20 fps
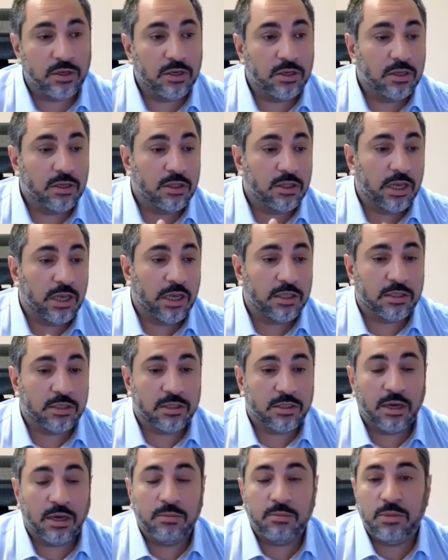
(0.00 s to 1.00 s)
That
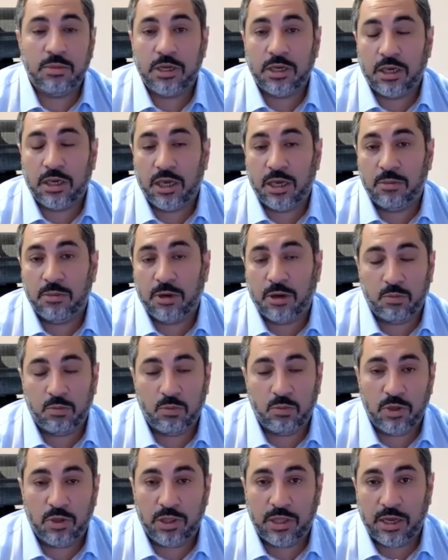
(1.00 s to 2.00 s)
somebody came up
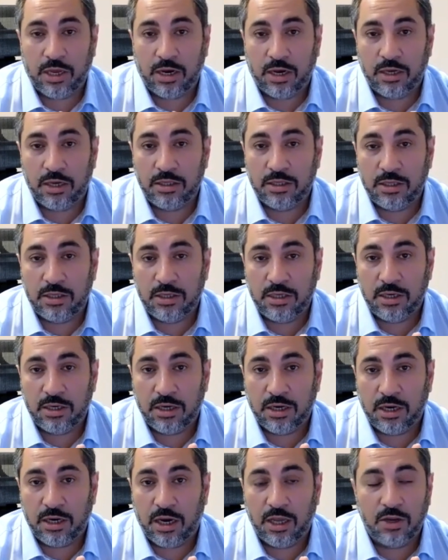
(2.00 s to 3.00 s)
with that
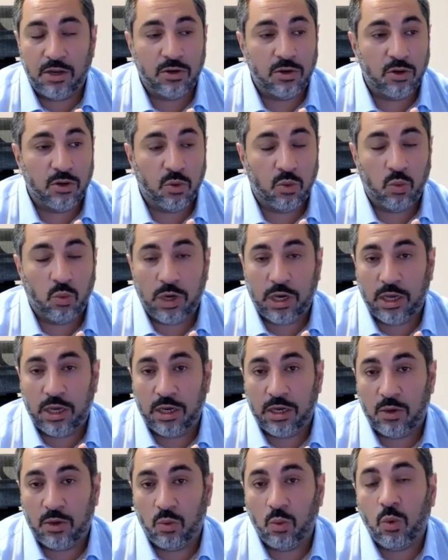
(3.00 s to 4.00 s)
idea. I don't know when
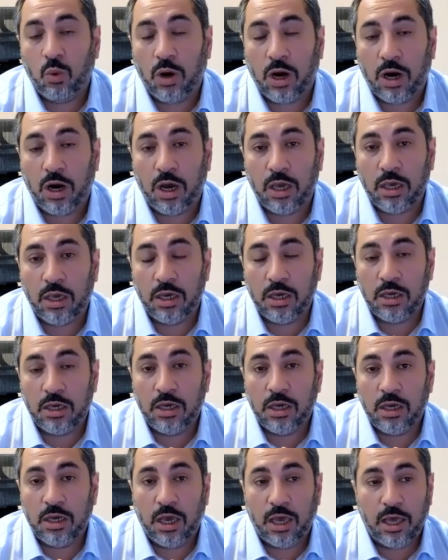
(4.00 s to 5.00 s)
and why,
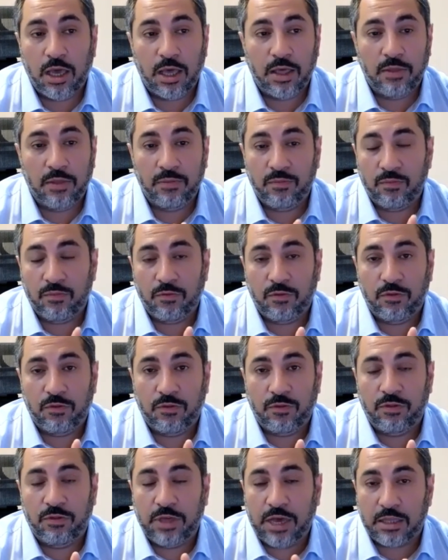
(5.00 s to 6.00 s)
and
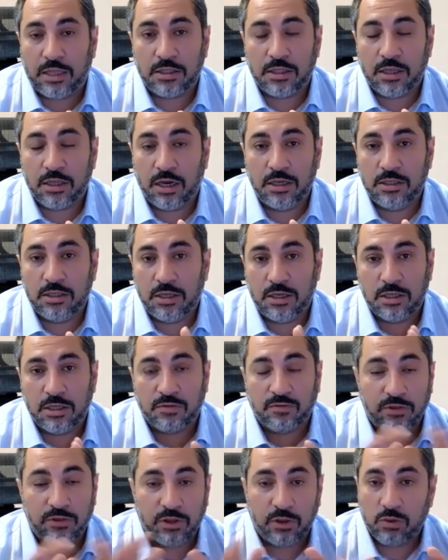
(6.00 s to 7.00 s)
that idea
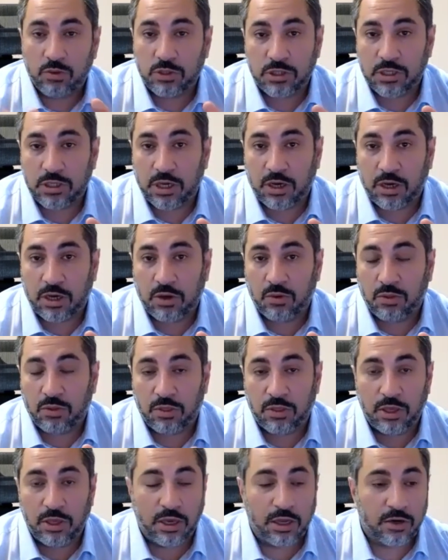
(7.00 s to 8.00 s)
floats out
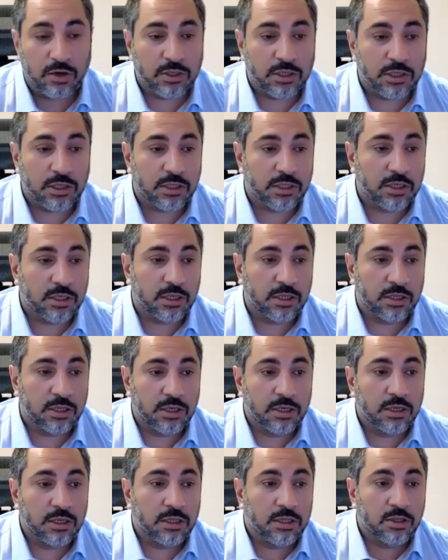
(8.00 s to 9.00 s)
there still.
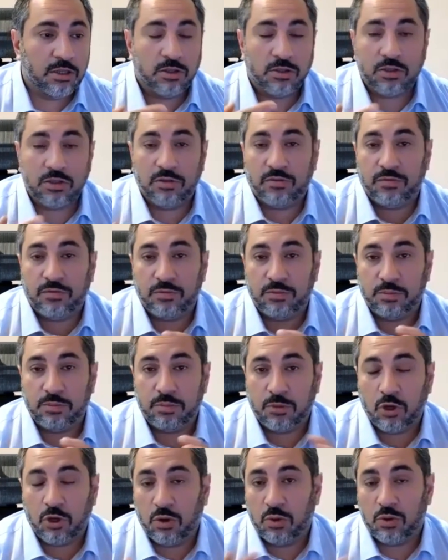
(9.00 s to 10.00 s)
Lots of
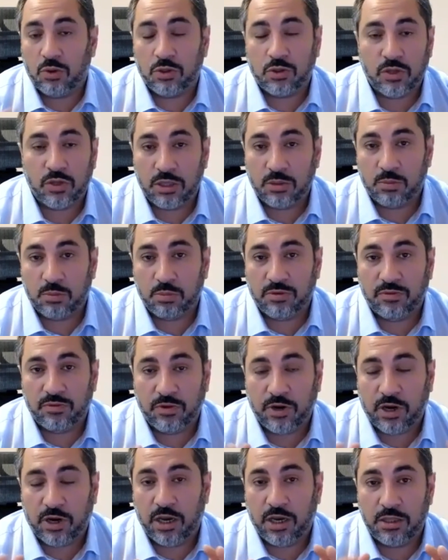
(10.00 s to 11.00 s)
crooks that
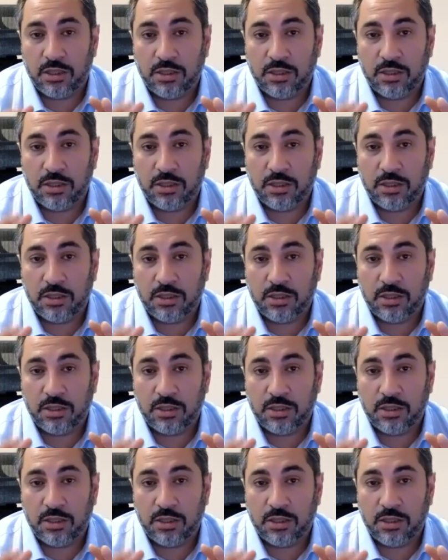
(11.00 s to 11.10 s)
provide,